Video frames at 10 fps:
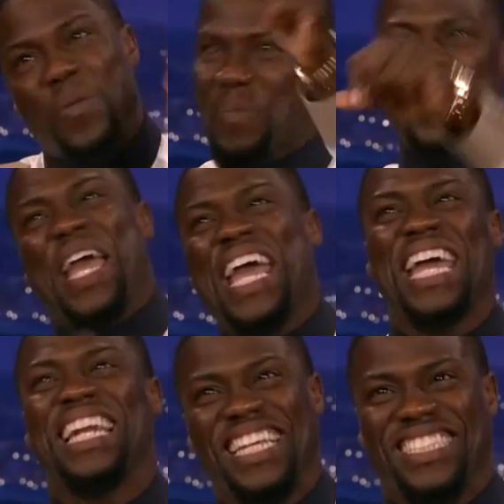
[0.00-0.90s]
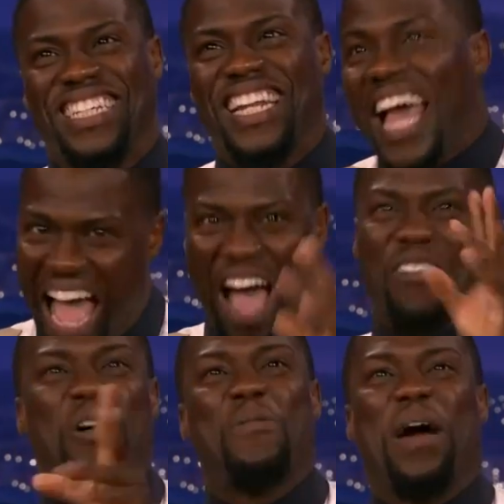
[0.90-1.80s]
Man, listen,
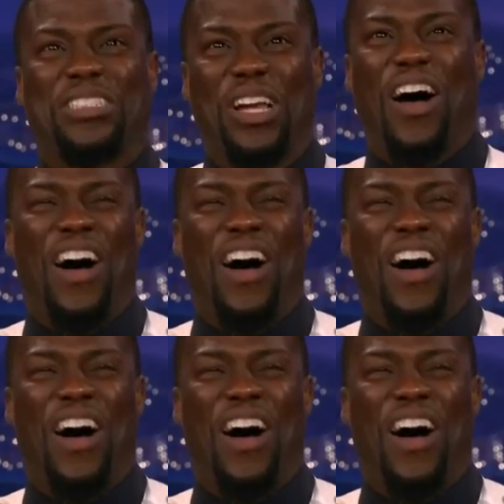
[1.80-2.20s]
I don't know about y'all.